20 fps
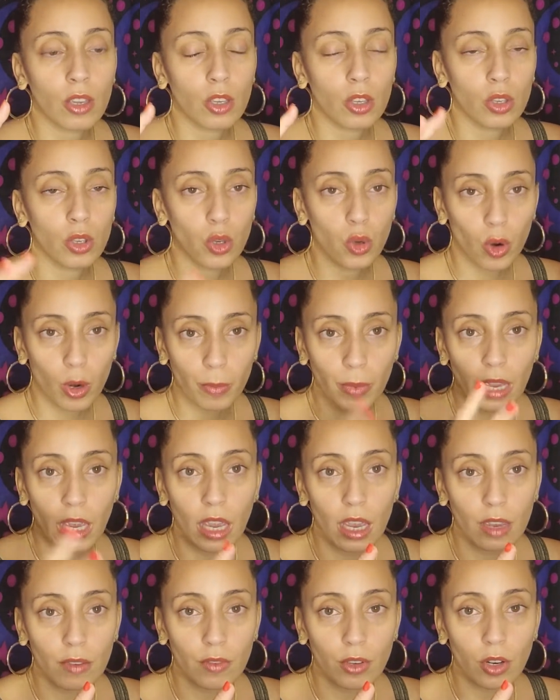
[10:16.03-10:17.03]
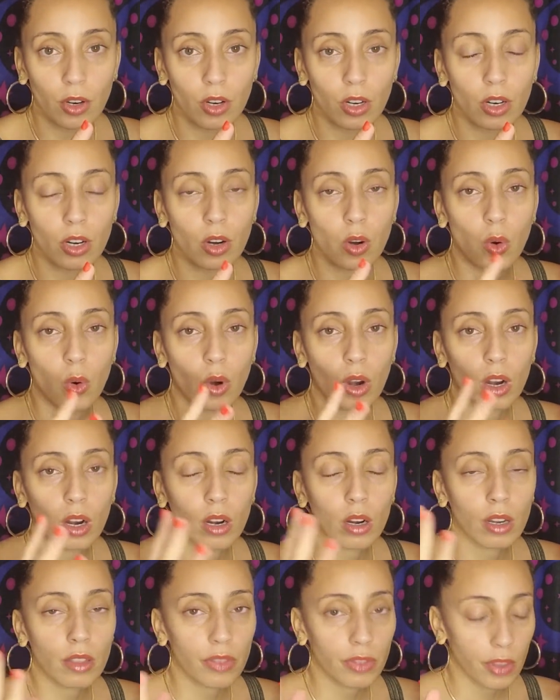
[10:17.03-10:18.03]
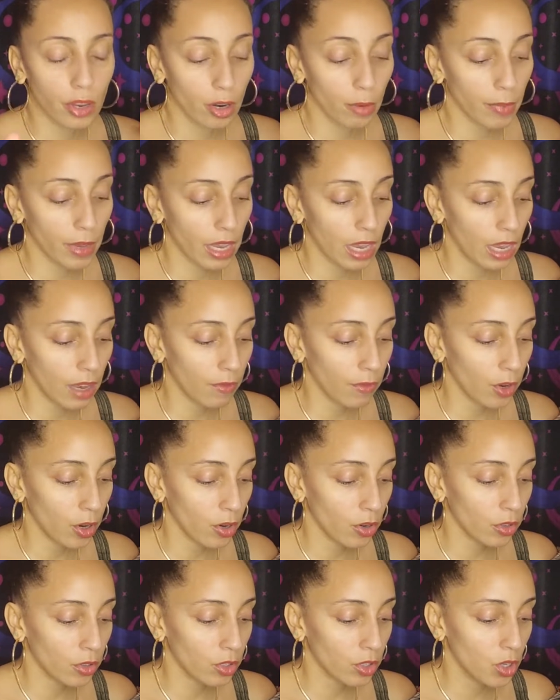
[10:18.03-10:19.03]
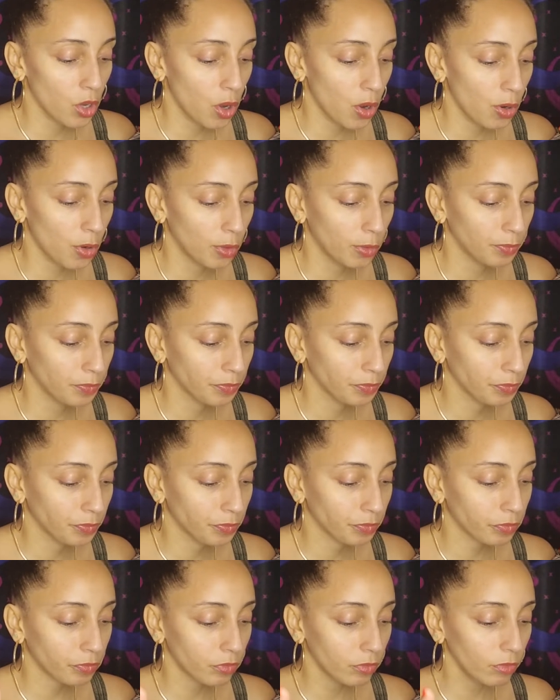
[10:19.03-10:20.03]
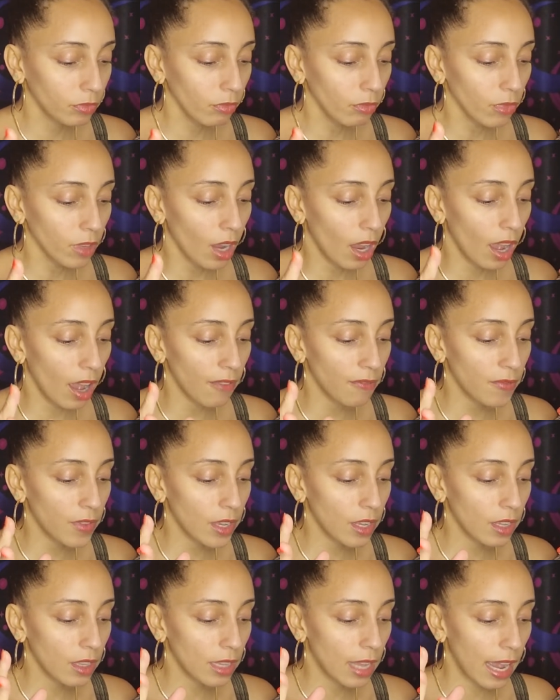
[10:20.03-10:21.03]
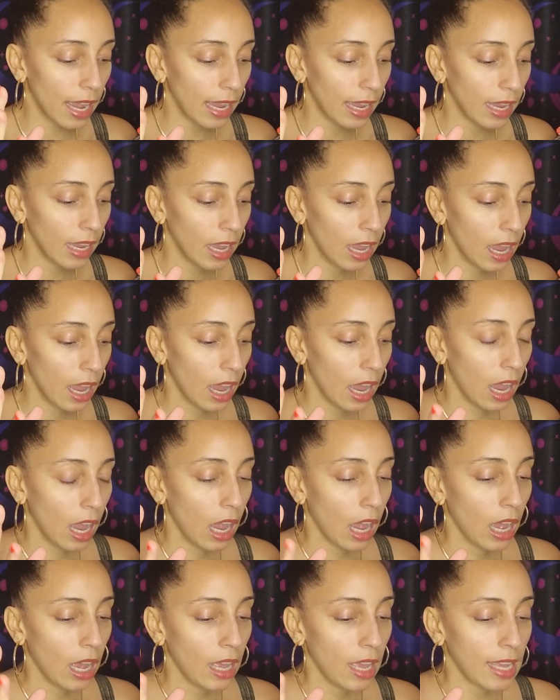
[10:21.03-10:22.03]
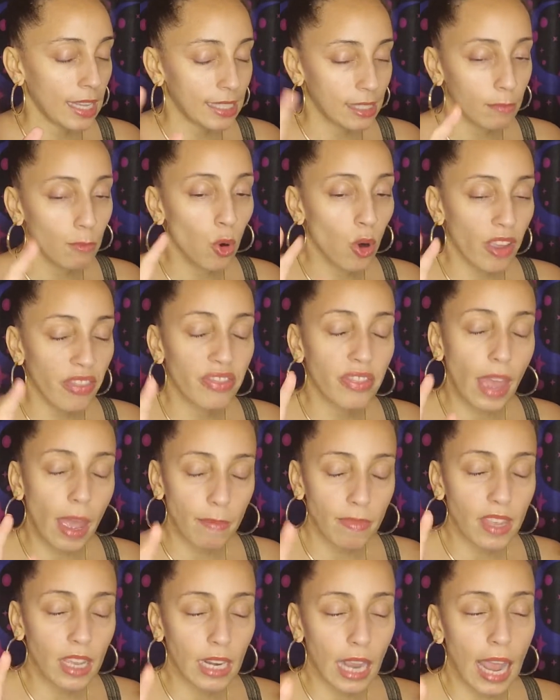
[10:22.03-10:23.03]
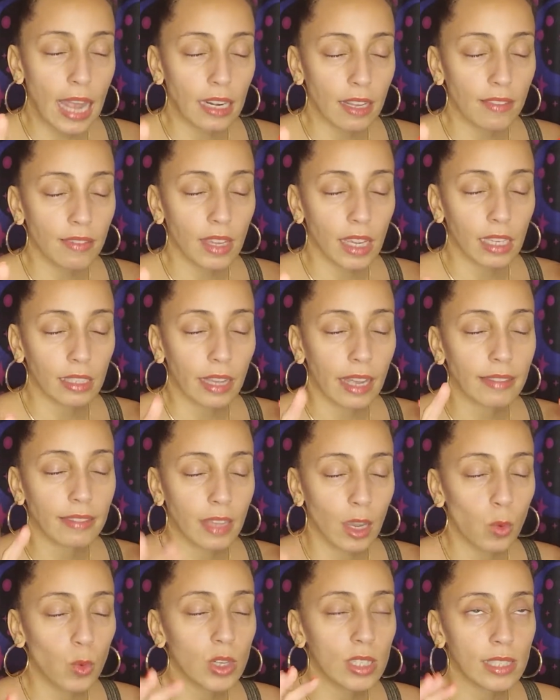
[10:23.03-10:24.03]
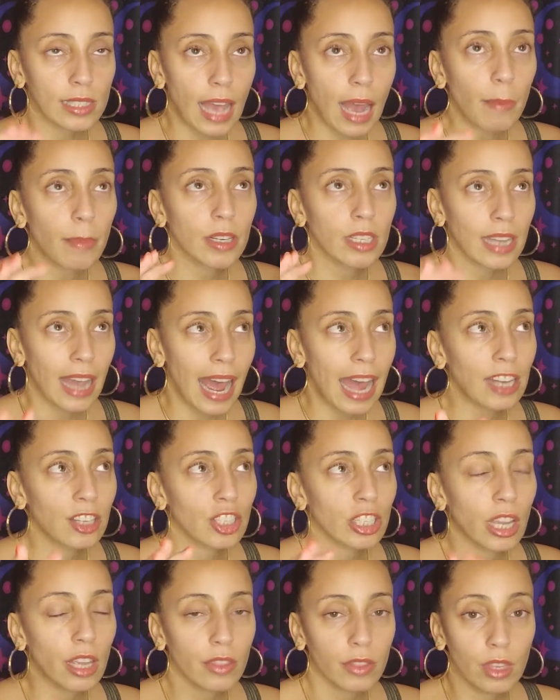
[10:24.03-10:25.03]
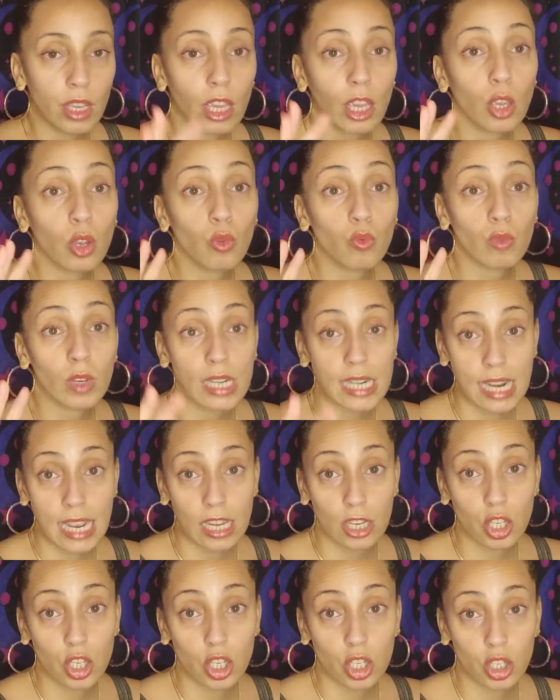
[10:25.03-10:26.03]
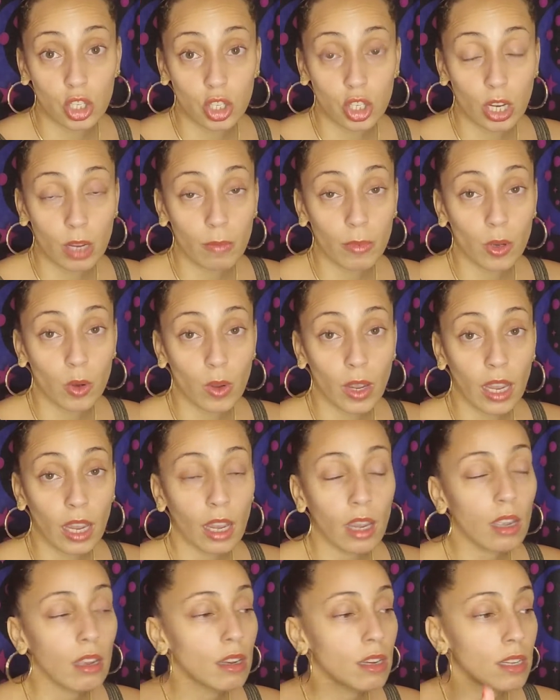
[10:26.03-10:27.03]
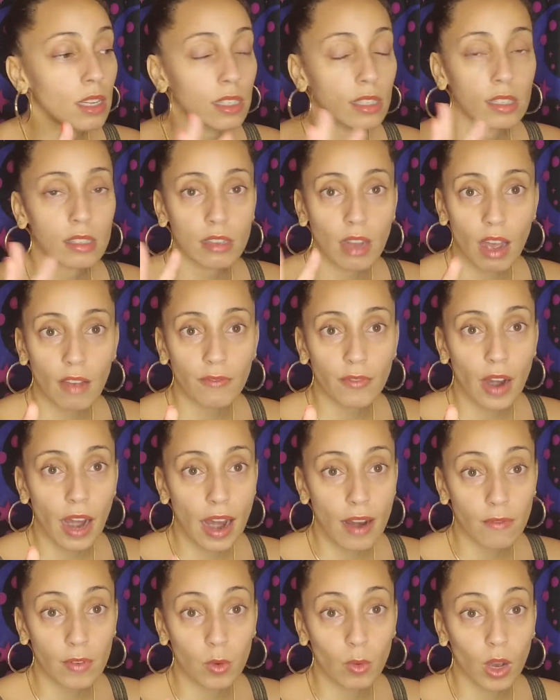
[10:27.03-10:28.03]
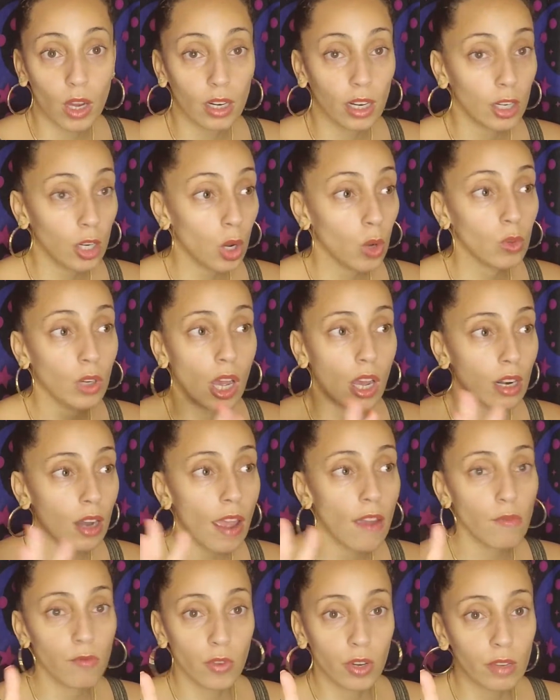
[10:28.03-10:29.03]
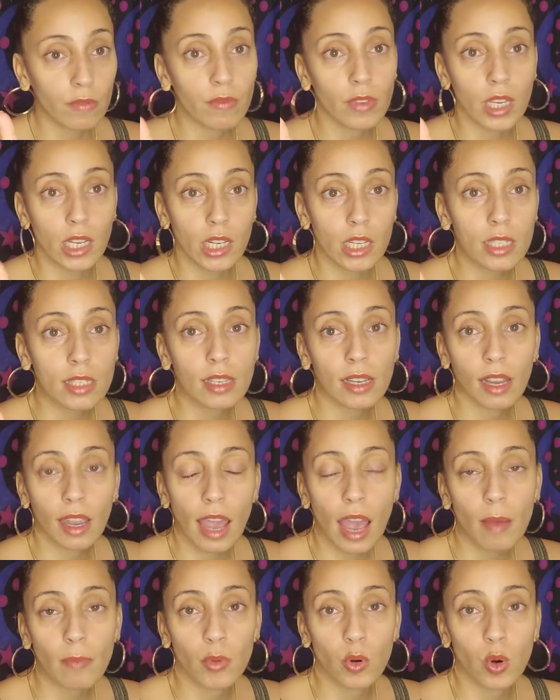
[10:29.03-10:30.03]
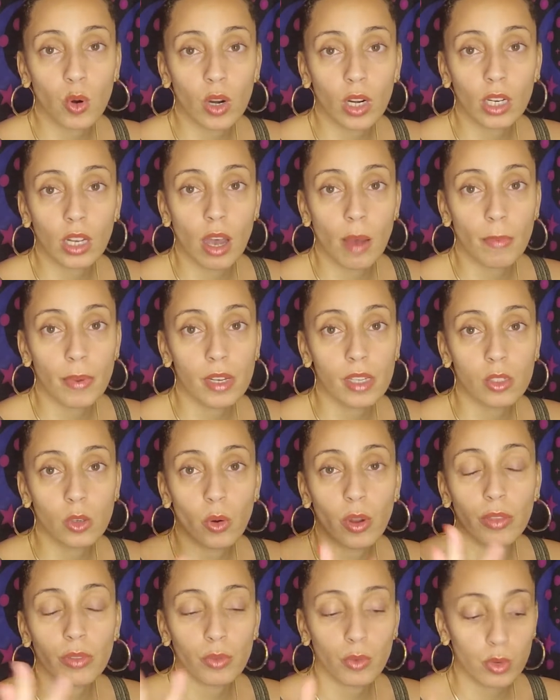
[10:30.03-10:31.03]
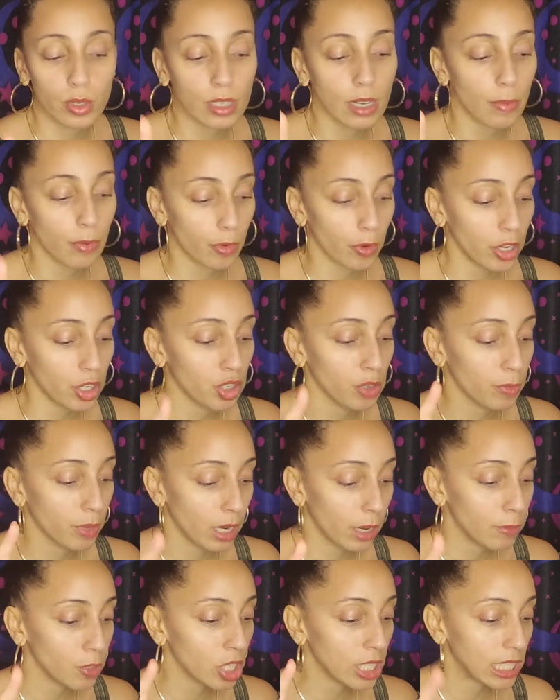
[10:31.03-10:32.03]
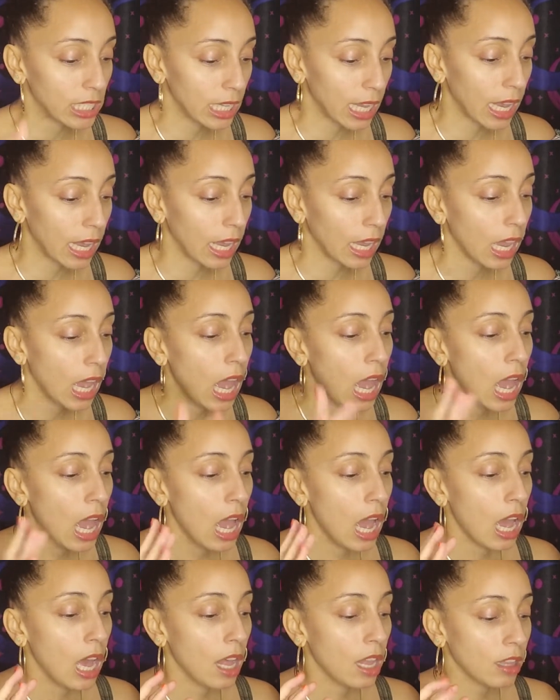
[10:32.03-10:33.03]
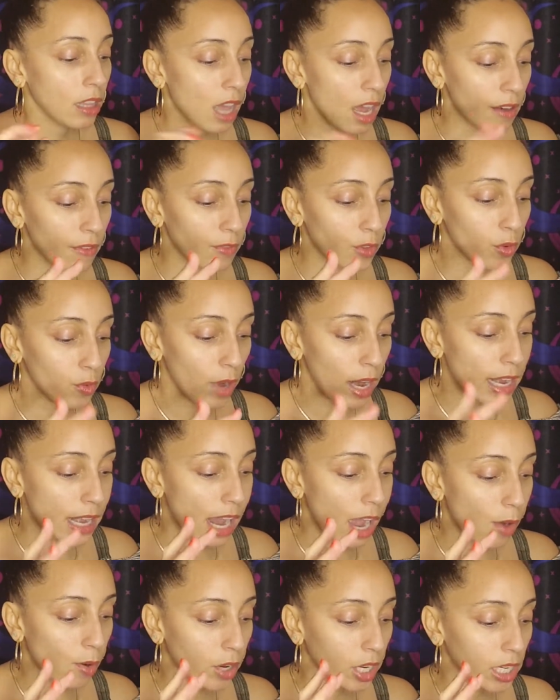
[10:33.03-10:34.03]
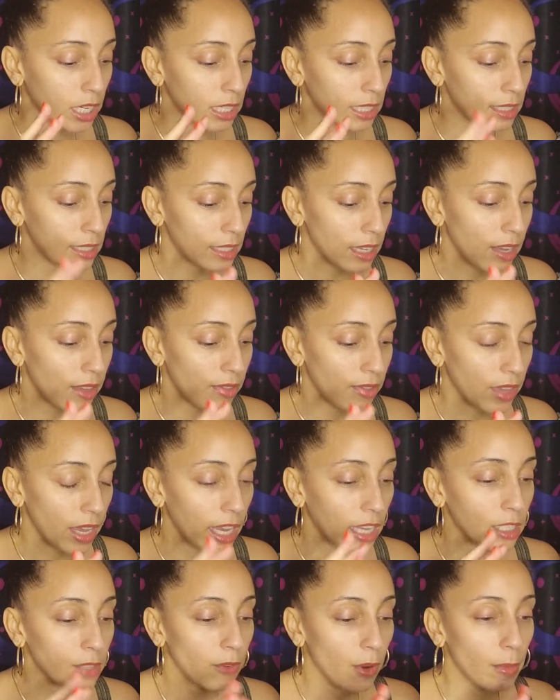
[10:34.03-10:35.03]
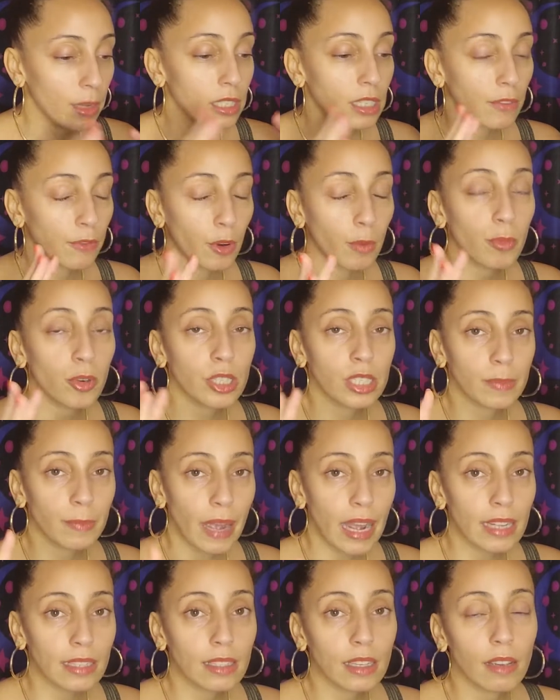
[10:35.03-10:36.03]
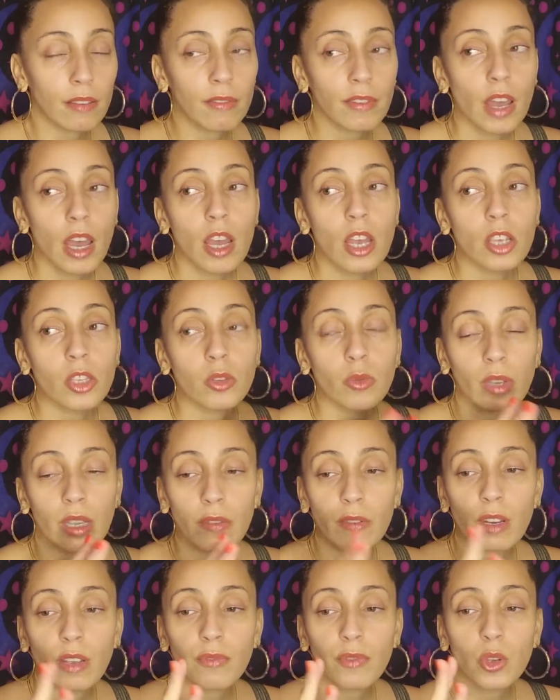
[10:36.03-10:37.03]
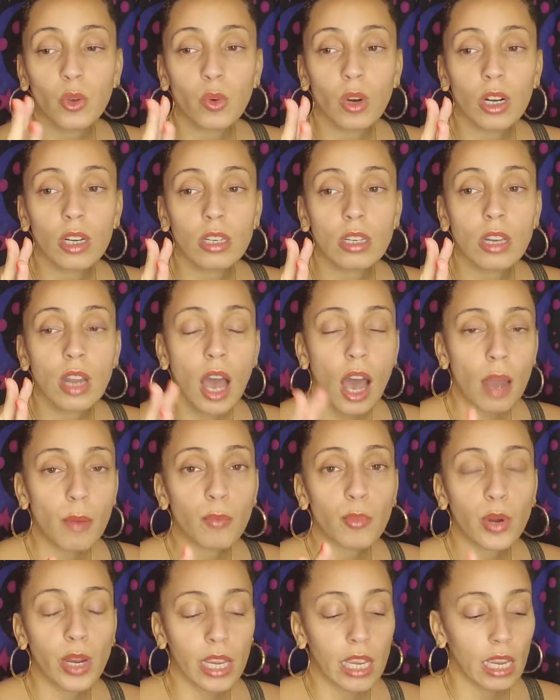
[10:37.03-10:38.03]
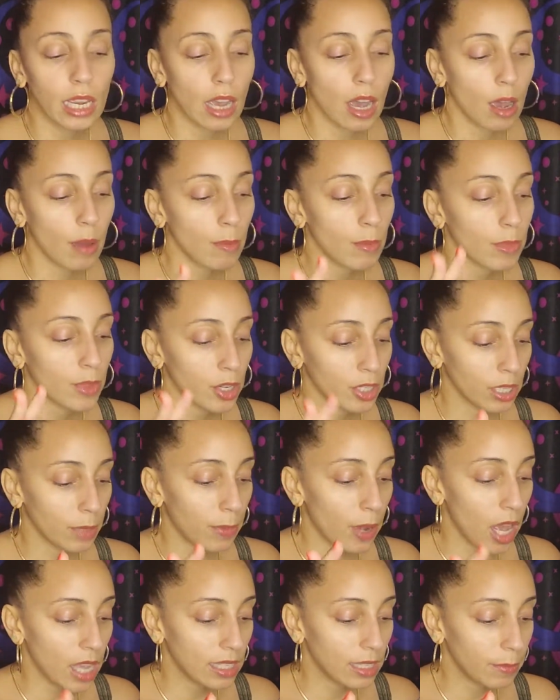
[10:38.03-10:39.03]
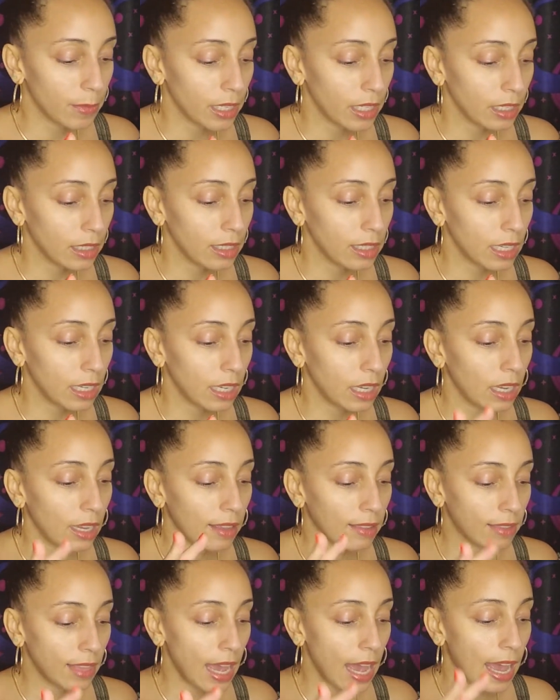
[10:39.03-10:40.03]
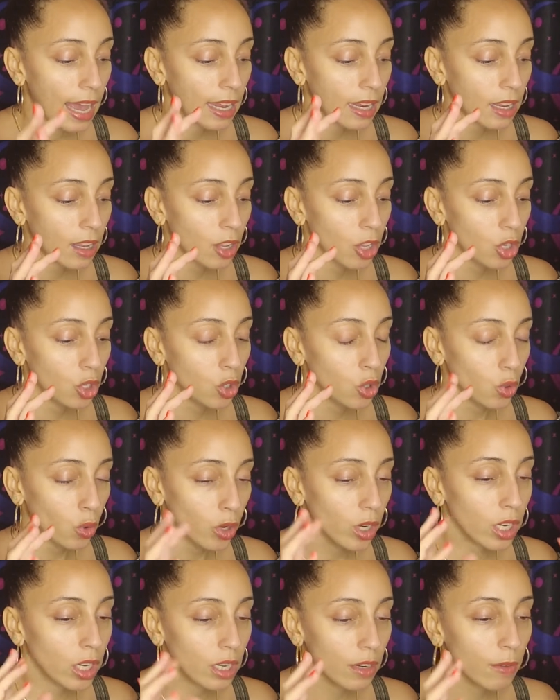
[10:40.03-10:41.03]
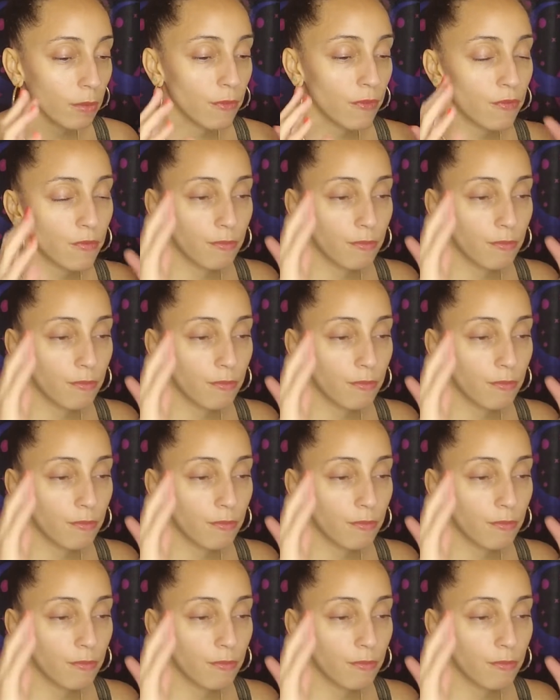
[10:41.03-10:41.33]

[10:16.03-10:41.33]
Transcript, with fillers: your behavior or their behavior. So I feel like it's more them than anything. Like they were sabotaging the relationship, okay? This is not for everyone. I know not every Venus and Capricorn couple is going through a separation, but I'm just saying a lot of you right now are going to see things from a different perspective. So even if you are not breaking up, there's a possibility that you're going to